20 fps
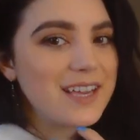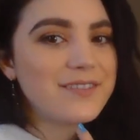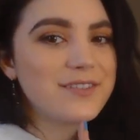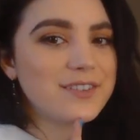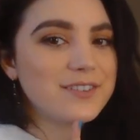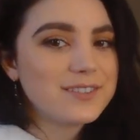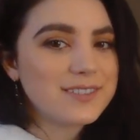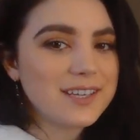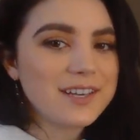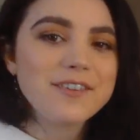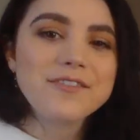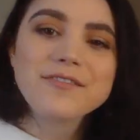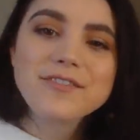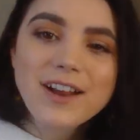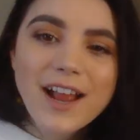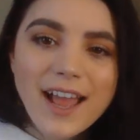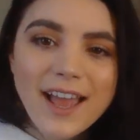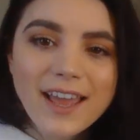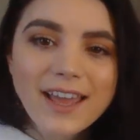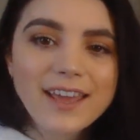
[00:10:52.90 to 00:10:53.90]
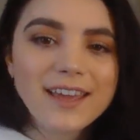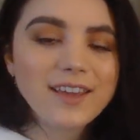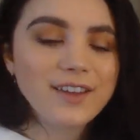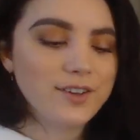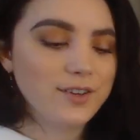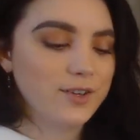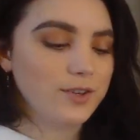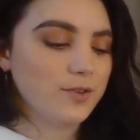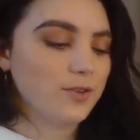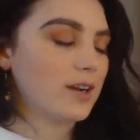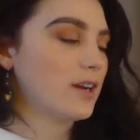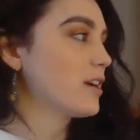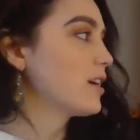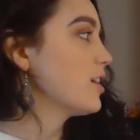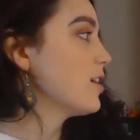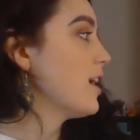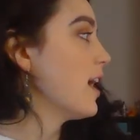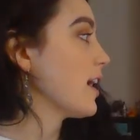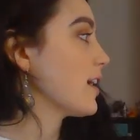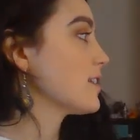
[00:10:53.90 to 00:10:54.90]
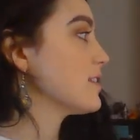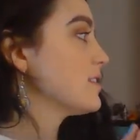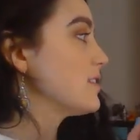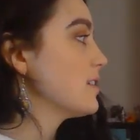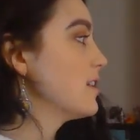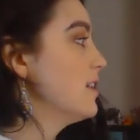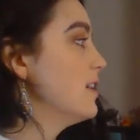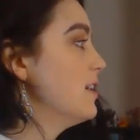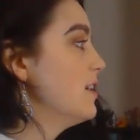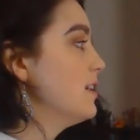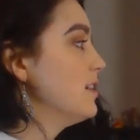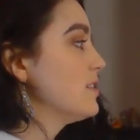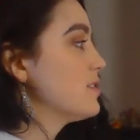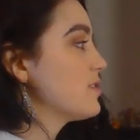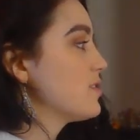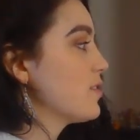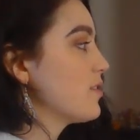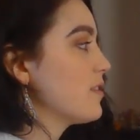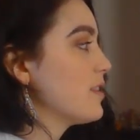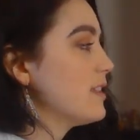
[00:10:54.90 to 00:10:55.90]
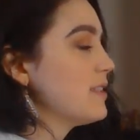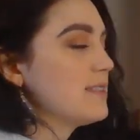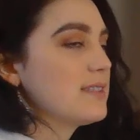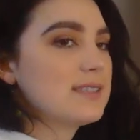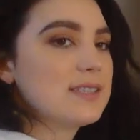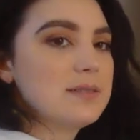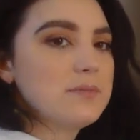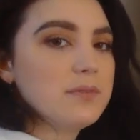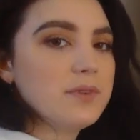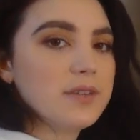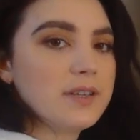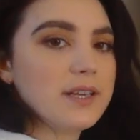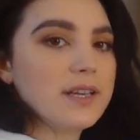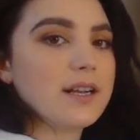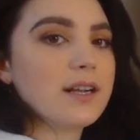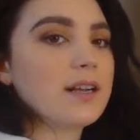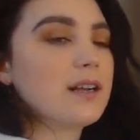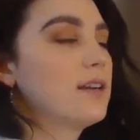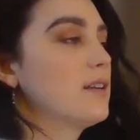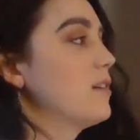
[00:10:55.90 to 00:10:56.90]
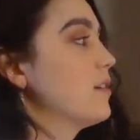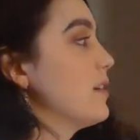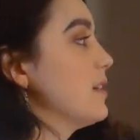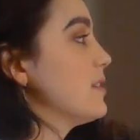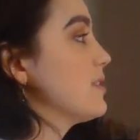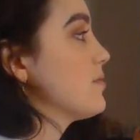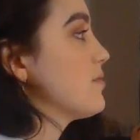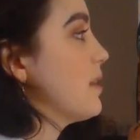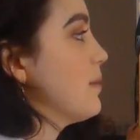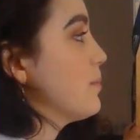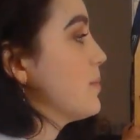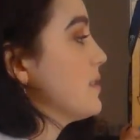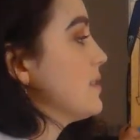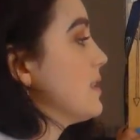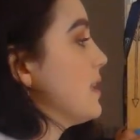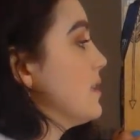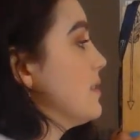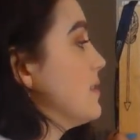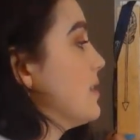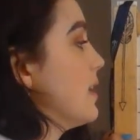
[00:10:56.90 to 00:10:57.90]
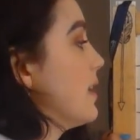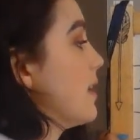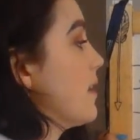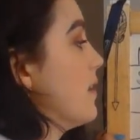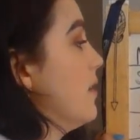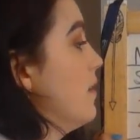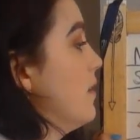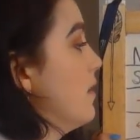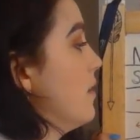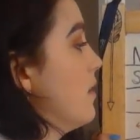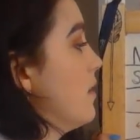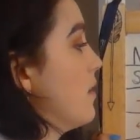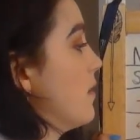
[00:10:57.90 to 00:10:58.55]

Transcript: If you said a ray, you are correct. So this symbol here is representing